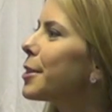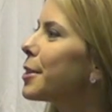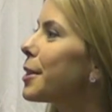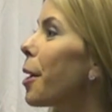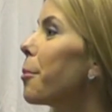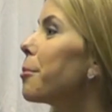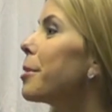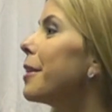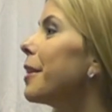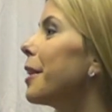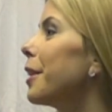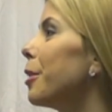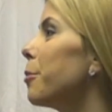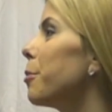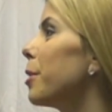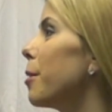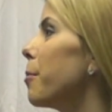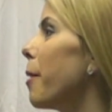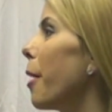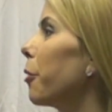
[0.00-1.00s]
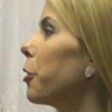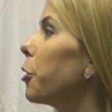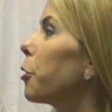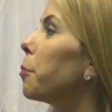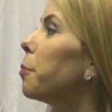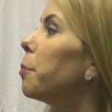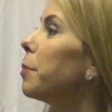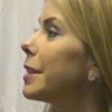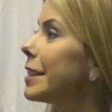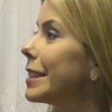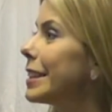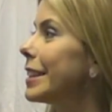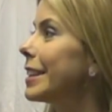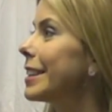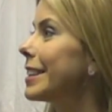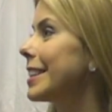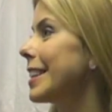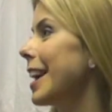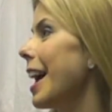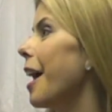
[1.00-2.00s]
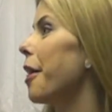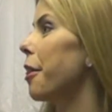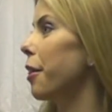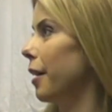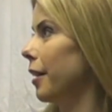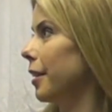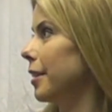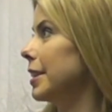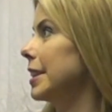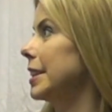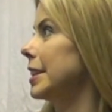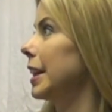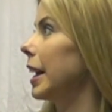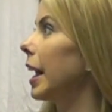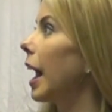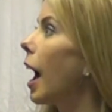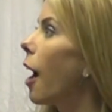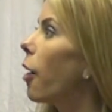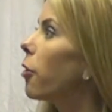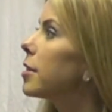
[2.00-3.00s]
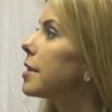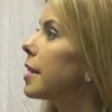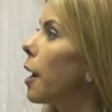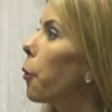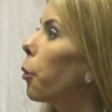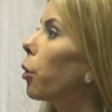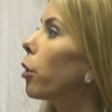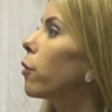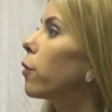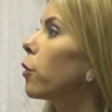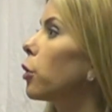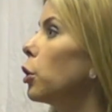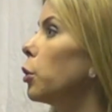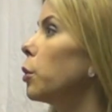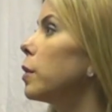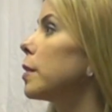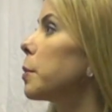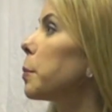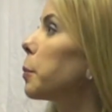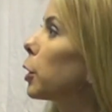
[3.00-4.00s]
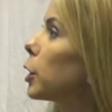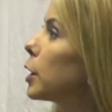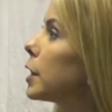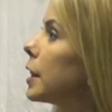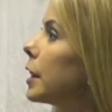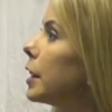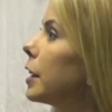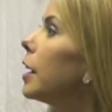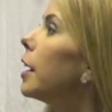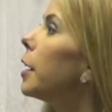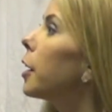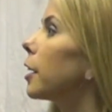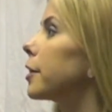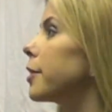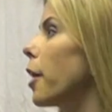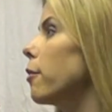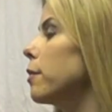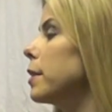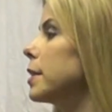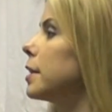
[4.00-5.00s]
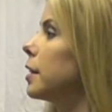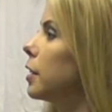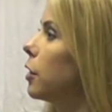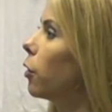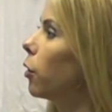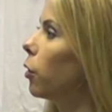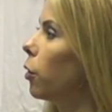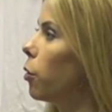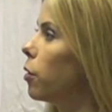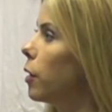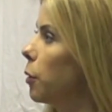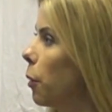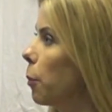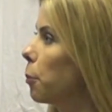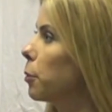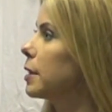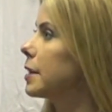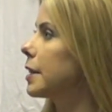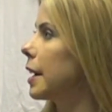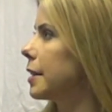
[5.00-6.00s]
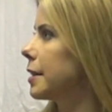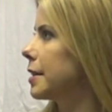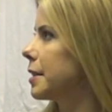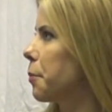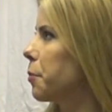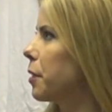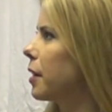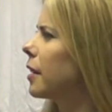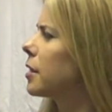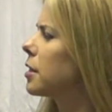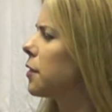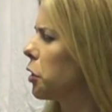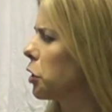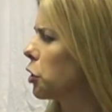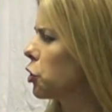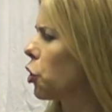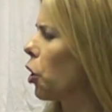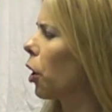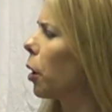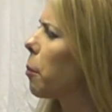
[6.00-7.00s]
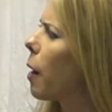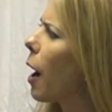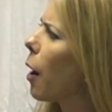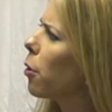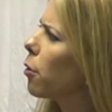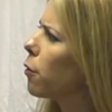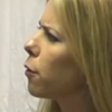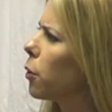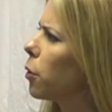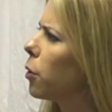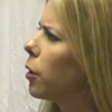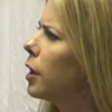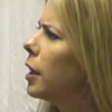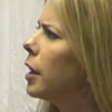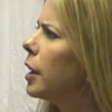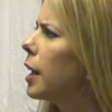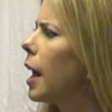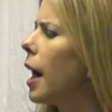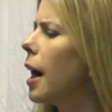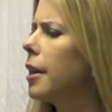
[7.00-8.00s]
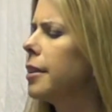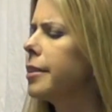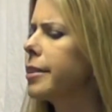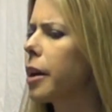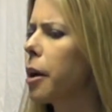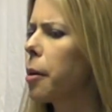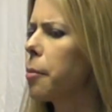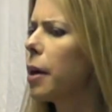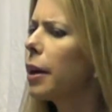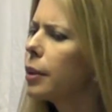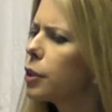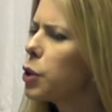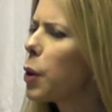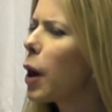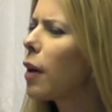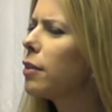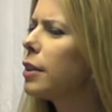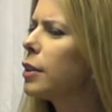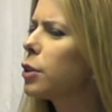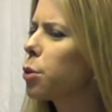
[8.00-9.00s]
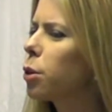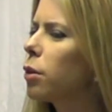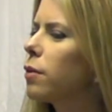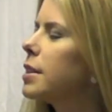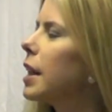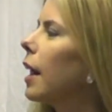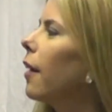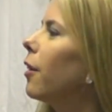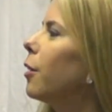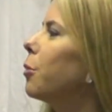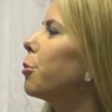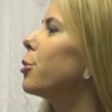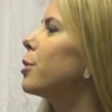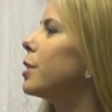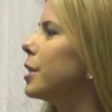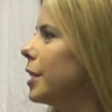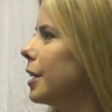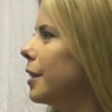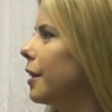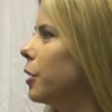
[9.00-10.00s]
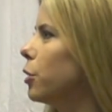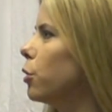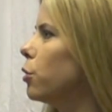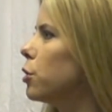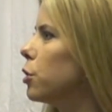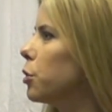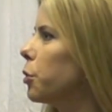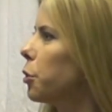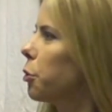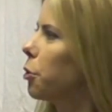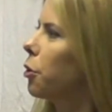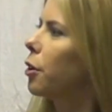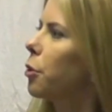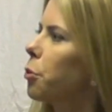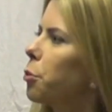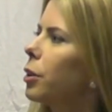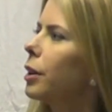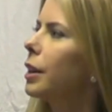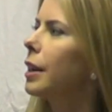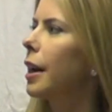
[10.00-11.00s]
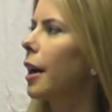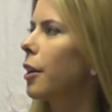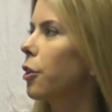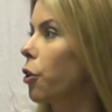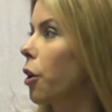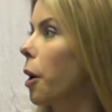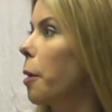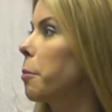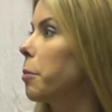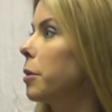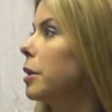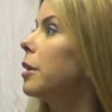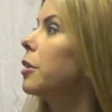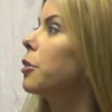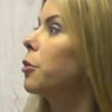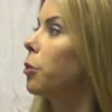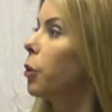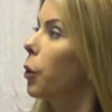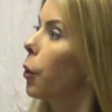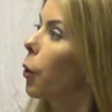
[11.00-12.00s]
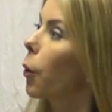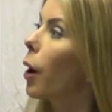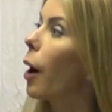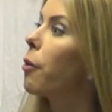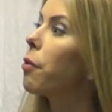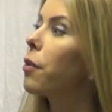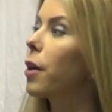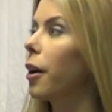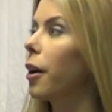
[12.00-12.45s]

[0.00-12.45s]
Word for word: So tell me a little bit about your business ethics. Like, how does that work for you as a person? Because obviously your clothing represents something that's very strong and powerful. And do you have any sort of daily routine that you do in order to really get your company and your logo out